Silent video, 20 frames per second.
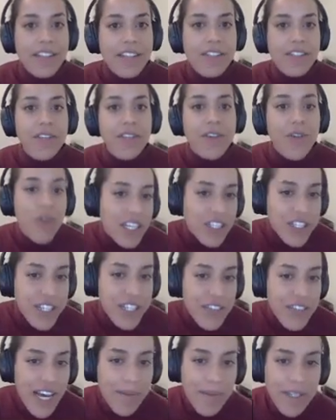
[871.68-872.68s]
And so the
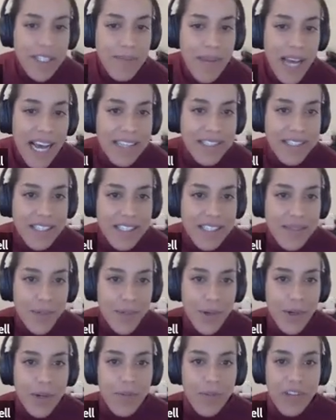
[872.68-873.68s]
question of how much mass is in
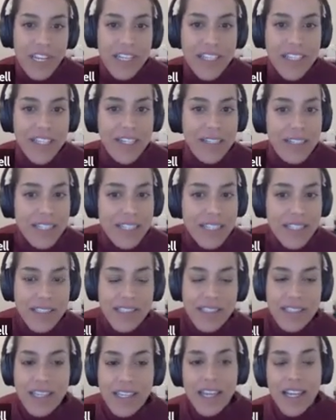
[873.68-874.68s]
protoplanetary
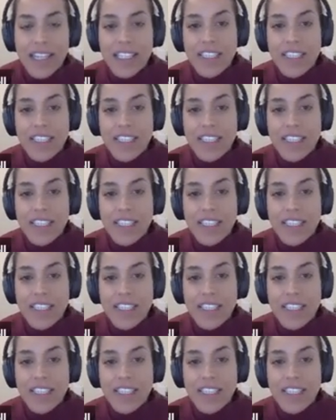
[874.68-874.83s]
disks